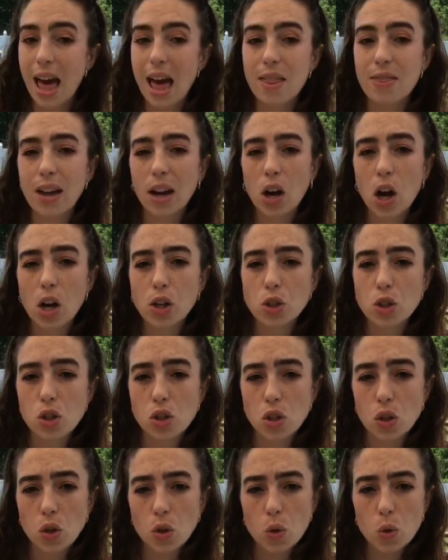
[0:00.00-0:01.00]
there are
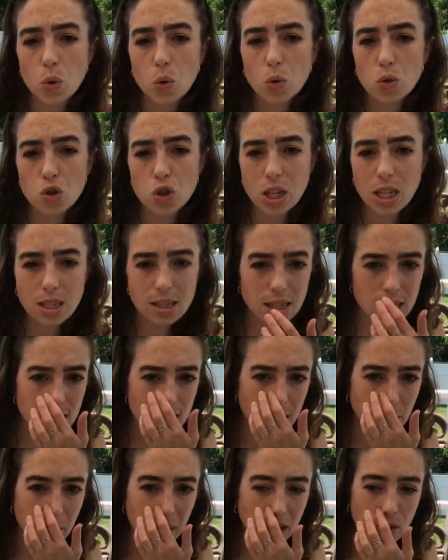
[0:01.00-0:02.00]
two cheeses.
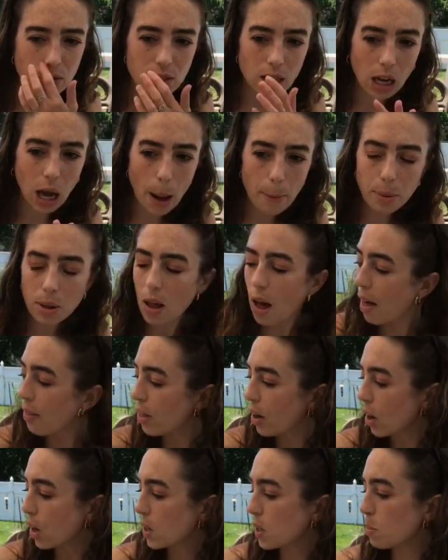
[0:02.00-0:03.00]
I mean, there's a couple others,